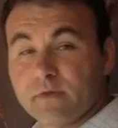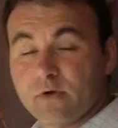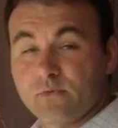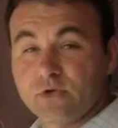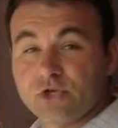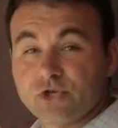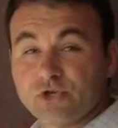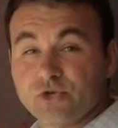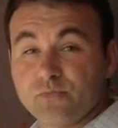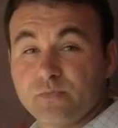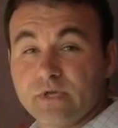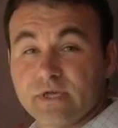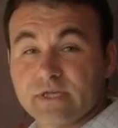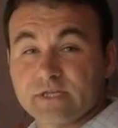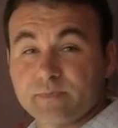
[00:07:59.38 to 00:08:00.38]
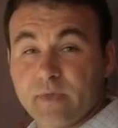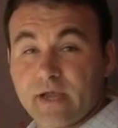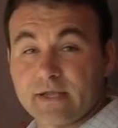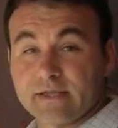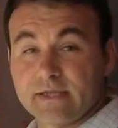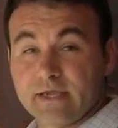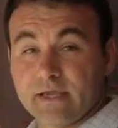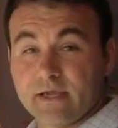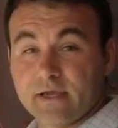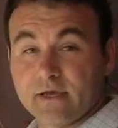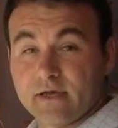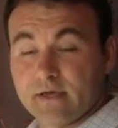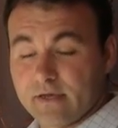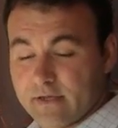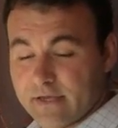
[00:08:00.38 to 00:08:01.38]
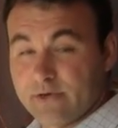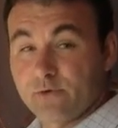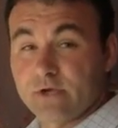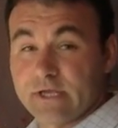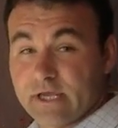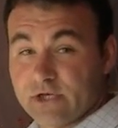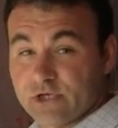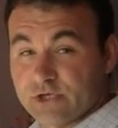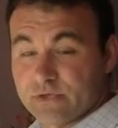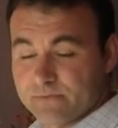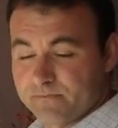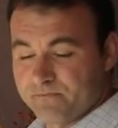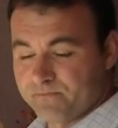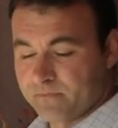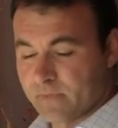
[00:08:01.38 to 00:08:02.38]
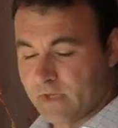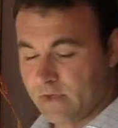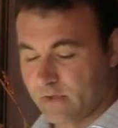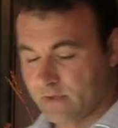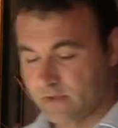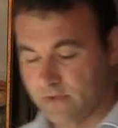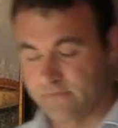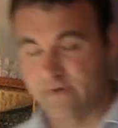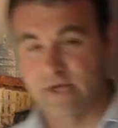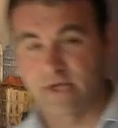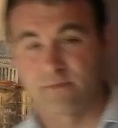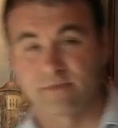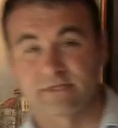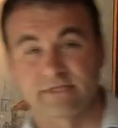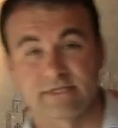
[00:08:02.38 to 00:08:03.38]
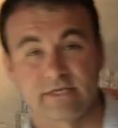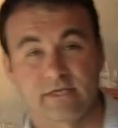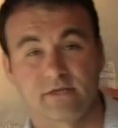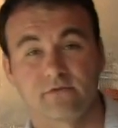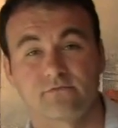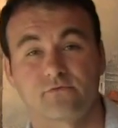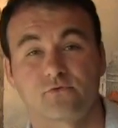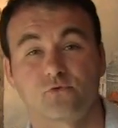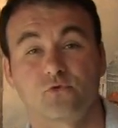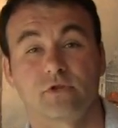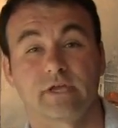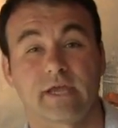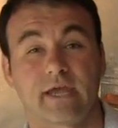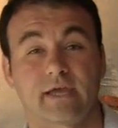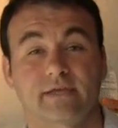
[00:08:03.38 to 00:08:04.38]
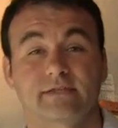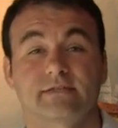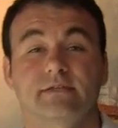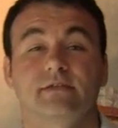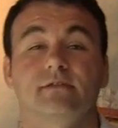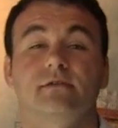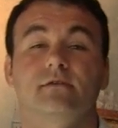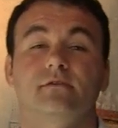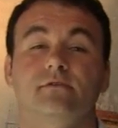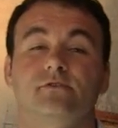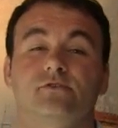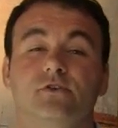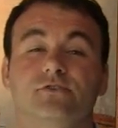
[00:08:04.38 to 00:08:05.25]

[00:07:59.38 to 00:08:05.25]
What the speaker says: but we shouldn't be expecting irritation. The vitamin C, the ferulic acid, there's